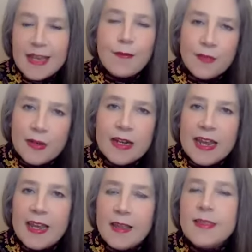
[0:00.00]

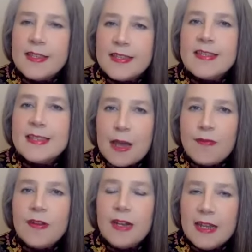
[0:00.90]
definitely. This is
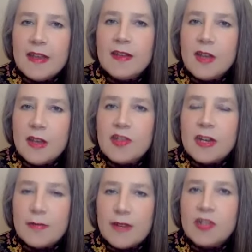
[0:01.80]
definitely a
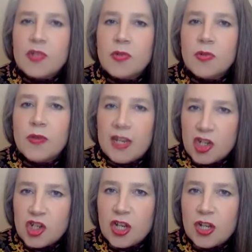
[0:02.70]
generational
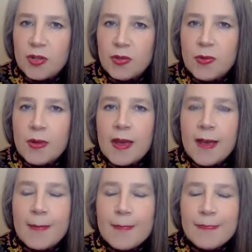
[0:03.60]
issue.
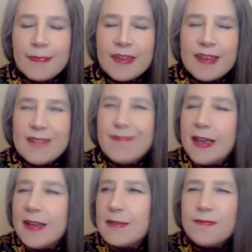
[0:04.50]
It's
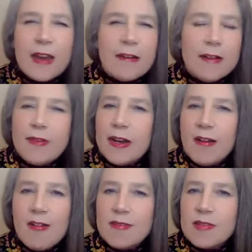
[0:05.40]
very, very
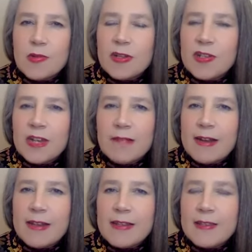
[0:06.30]
hard to talk in
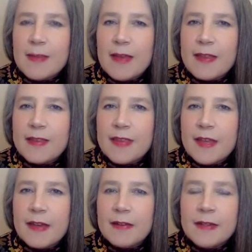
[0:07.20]
generalities about this,
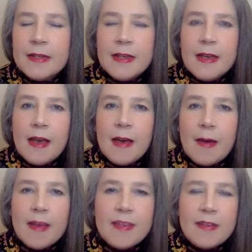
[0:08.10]
though.
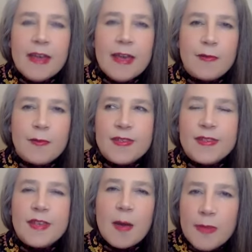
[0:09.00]
I do hear from
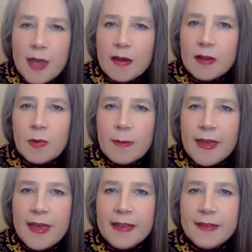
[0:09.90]
some younger
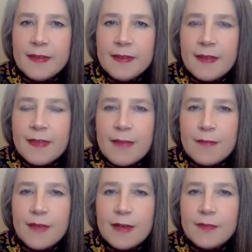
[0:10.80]
women that they
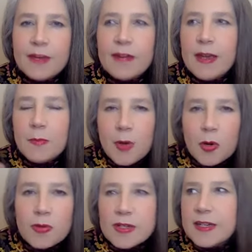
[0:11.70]
feel very
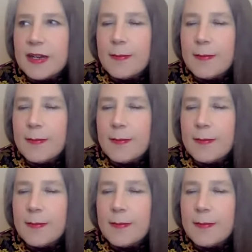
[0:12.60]
emboldened and